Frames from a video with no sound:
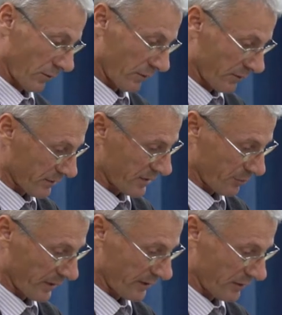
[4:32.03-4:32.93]

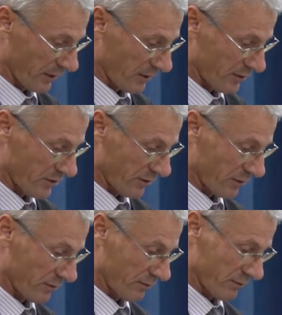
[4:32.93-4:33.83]
underspread
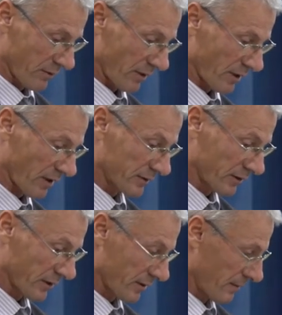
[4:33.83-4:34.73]
religion in the
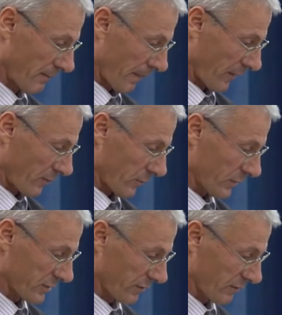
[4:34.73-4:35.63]
country.
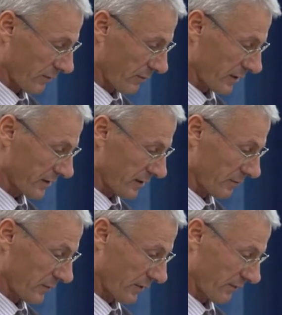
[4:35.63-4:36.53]
Most of the
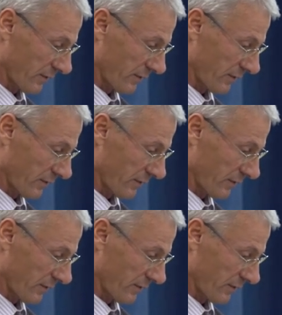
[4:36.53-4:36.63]
Muslims